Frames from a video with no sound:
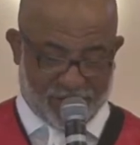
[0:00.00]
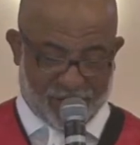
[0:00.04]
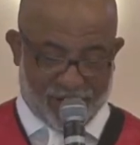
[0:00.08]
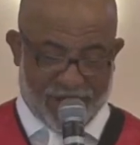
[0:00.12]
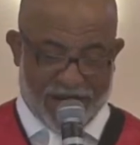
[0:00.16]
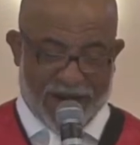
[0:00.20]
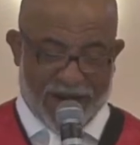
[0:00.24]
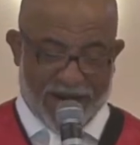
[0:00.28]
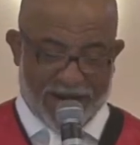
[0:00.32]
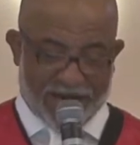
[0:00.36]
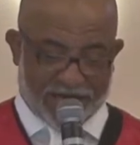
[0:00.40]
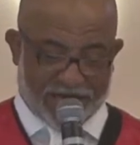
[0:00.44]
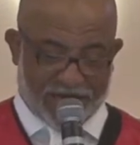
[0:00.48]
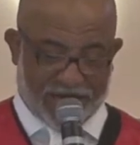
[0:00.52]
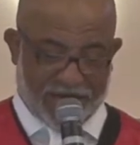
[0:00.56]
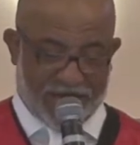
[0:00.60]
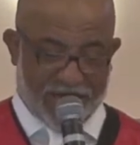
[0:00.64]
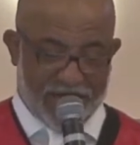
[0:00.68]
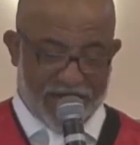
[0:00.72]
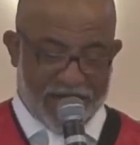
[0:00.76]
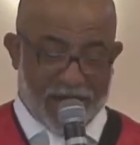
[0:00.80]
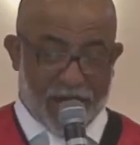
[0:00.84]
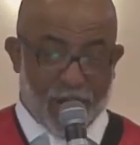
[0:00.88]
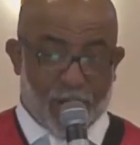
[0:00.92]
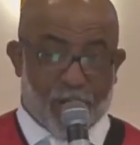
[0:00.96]
rising,
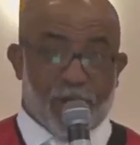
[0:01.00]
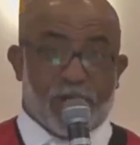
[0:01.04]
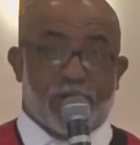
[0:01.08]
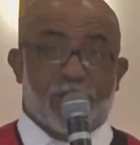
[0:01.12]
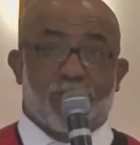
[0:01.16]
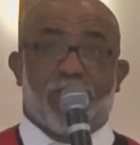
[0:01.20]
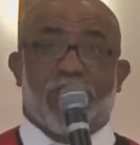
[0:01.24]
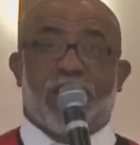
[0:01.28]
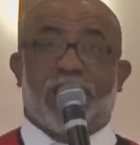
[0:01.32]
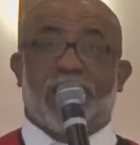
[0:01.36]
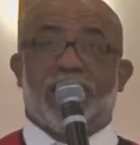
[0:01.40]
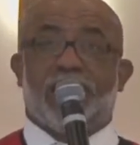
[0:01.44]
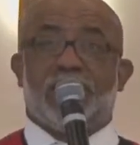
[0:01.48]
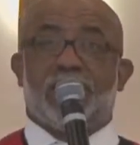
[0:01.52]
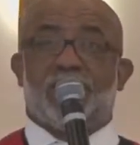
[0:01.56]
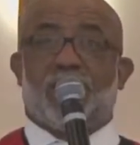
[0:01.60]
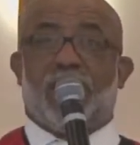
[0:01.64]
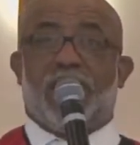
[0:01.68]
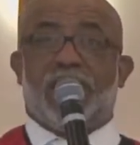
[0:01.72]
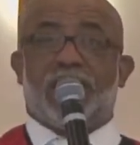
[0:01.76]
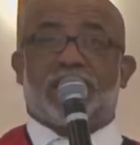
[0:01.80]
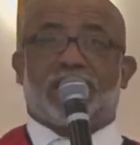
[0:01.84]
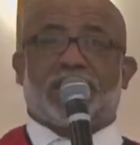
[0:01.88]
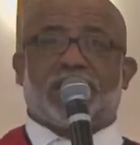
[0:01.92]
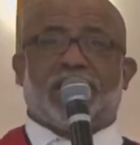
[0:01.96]
which means,
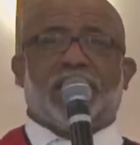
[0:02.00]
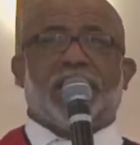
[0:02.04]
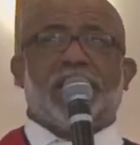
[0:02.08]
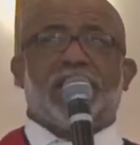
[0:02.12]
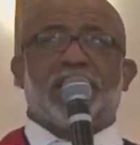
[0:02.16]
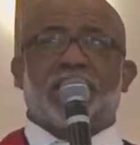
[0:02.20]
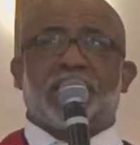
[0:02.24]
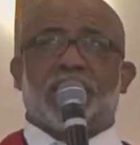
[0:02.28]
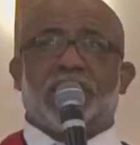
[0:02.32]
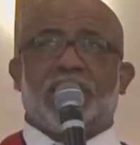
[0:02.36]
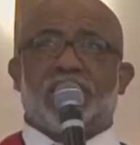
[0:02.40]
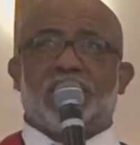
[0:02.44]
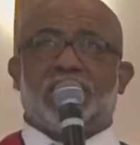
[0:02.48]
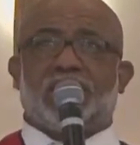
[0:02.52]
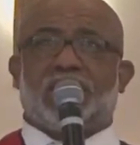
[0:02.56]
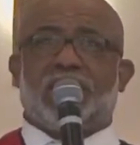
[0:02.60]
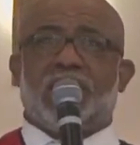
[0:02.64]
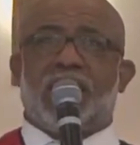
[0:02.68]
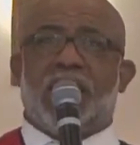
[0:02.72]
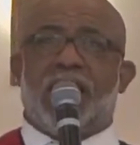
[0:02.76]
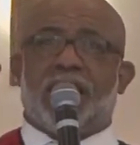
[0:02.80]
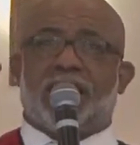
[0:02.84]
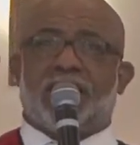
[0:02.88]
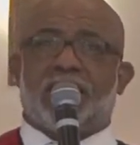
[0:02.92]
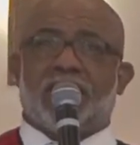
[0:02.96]
watch this, he's
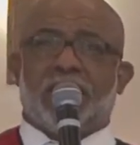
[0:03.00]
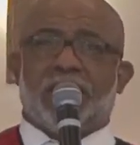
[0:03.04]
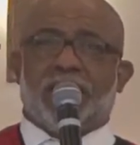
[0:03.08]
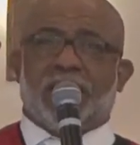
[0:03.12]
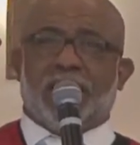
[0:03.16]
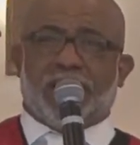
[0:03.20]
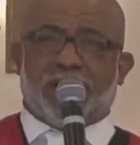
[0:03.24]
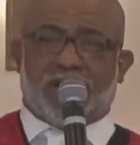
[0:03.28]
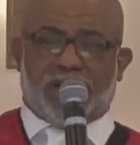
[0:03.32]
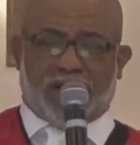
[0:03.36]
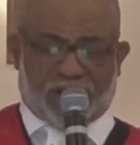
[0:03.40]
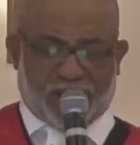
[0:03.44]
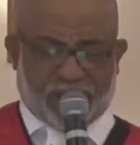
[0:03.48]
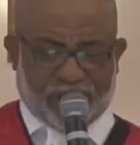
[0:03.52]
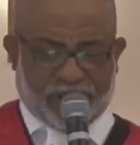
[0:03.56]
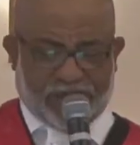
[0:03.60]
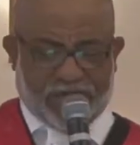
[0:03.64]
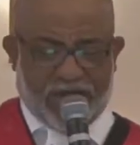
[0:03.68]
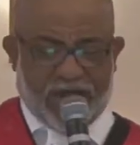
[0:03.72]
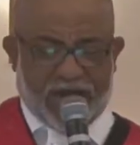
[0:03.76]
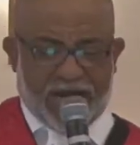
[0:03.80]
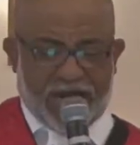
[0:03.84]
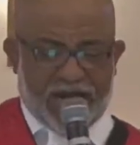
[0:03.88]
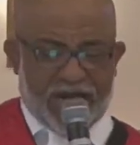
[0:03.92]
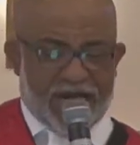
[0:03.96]
got the
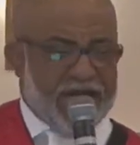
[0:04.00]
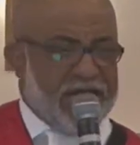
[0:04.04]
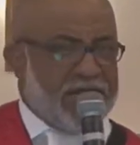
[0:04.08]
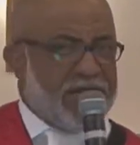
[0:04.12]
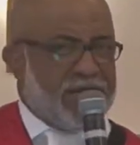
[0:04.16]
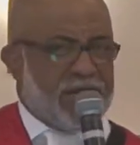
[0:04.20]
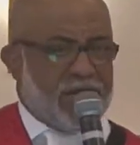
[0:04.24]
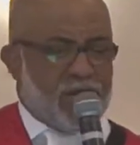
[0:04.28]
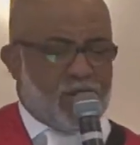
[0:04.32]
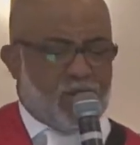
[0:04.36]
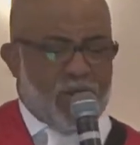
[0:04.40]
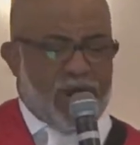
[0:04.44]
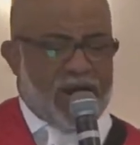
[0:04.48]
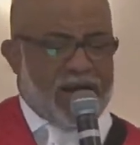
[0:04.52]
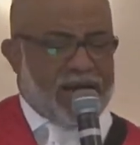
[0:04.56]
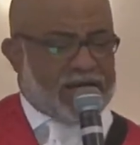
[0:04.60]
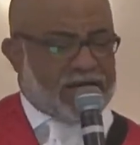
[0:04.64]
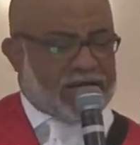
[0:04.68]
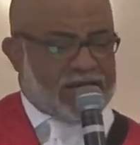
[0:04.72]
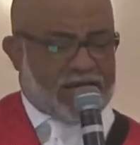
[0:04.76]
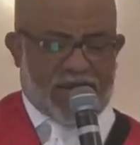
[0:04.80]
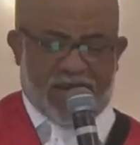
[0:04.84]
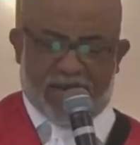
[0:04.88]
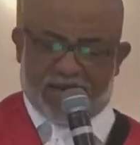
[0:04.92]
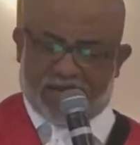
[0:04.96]
setting in the
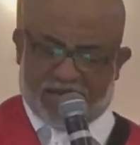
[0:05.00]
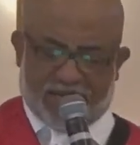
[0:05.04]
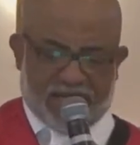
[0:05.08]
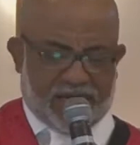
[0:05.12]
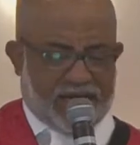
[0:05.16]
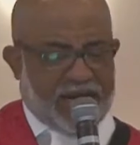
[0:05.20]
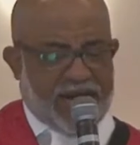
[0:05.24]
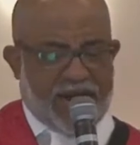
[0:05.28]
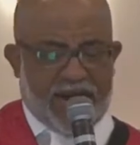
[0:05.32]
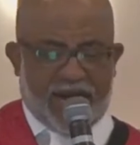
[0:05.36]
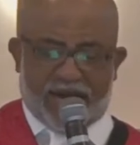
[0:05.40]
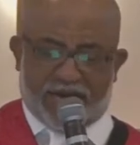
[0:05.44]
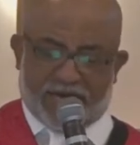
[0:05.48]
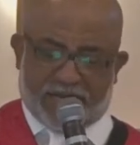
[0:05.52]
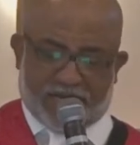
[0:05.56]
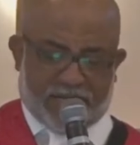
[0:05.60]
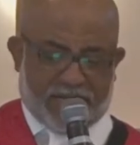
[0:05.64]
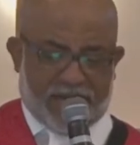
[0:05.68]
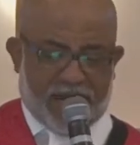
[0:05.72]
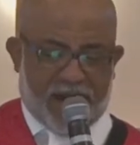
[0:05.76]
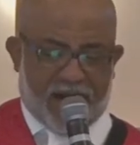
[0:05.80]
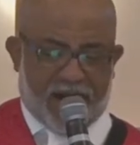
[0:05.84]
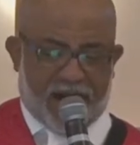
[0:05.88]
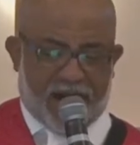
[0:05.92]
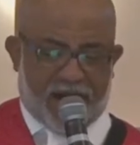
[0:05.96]
west, that's the last
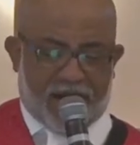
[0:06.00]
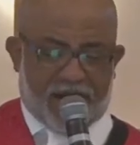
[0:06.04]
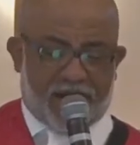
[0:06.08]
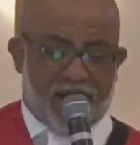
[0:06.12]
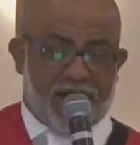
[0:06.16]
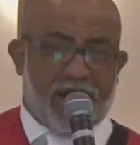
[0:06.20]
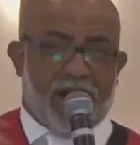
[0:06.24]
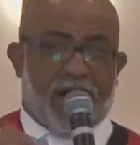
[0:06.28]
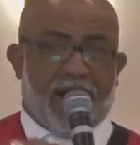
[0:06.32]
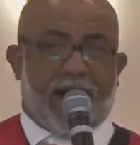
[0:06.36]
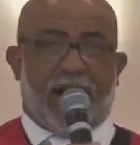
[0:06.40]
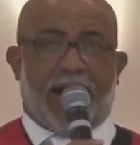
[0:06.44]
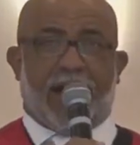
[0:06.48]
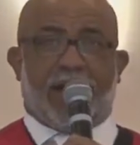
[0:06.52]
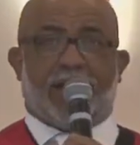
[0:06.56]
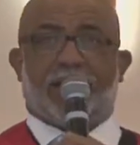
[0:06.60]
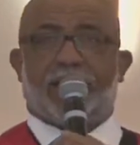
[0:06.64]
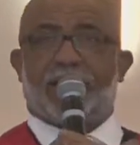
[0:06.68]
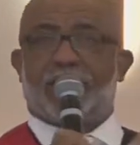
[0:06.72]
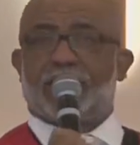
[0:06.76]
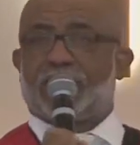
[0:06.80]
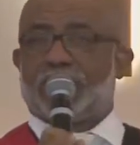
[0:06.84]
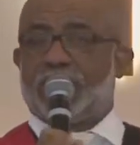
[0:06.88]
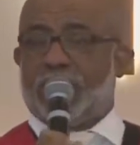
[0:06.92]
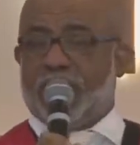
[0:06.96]
star, and
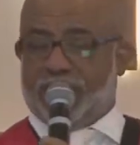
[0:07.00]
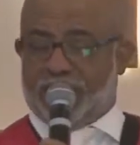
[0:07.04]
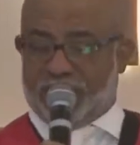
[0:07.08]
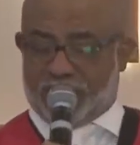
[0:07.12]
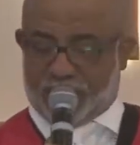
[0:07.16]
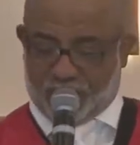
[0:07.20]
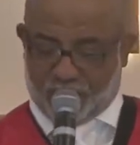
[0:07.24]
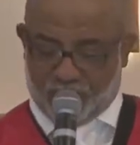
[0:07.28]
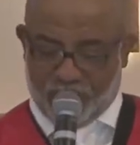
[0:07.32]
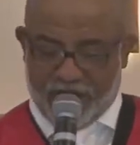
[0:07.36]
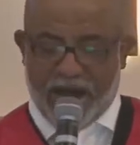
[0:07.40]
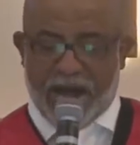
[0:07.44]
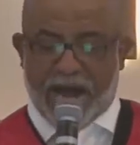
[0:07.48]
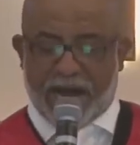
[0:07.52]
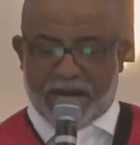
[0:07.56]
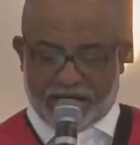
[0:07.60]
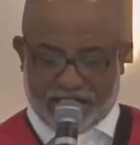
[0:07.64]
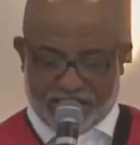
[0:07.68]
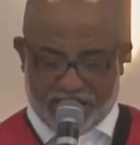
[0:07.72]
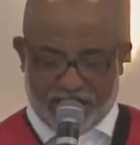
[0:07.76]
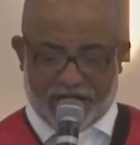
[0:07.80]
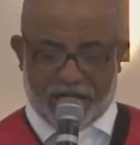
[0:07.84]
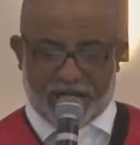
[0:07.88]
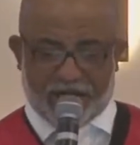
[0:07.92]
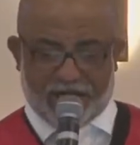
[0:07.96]
the sun is
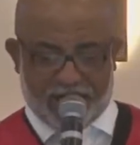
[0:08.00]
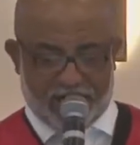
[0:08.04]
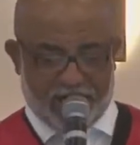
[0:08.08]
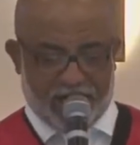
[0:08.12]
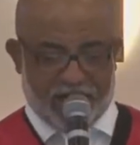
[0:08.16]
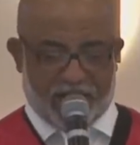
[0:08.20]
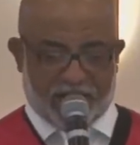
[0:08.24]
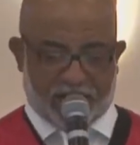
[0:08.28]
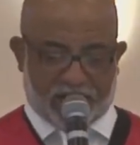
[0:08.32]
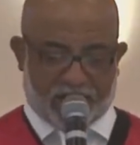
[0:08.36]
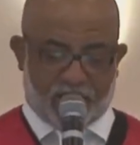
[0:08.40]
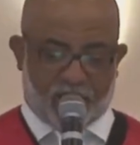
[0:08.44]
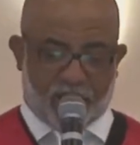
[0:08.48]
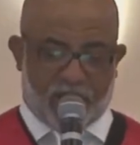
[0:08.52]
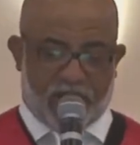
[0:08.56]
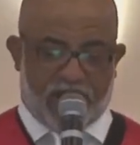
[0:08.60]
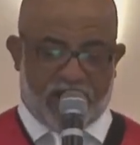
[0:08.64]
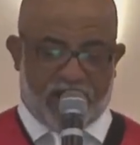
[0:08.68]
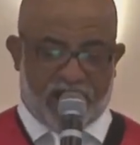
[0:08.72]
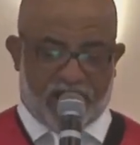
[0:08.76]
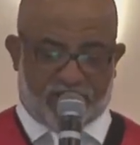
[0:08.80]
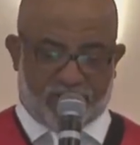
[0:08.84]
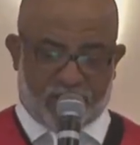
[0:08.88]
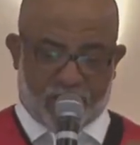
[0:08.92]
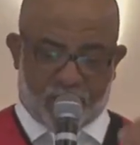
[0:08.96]
rising in the east. Do I
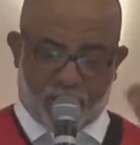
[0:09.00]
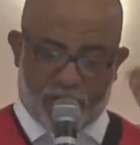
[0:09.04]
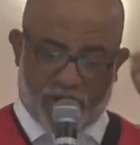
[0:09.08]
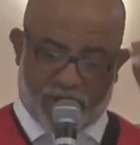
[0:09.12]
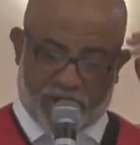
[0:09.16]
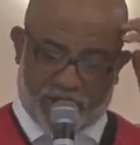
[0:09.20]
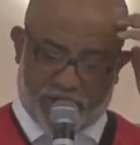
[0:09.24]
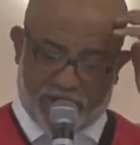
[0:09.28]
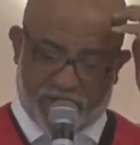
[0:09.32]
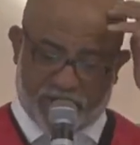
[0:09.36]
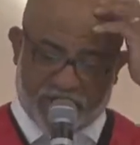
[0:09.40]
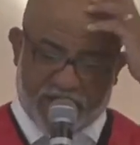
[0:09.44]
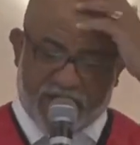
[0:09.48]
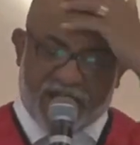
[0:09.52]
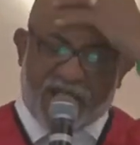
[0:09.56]
have a witness?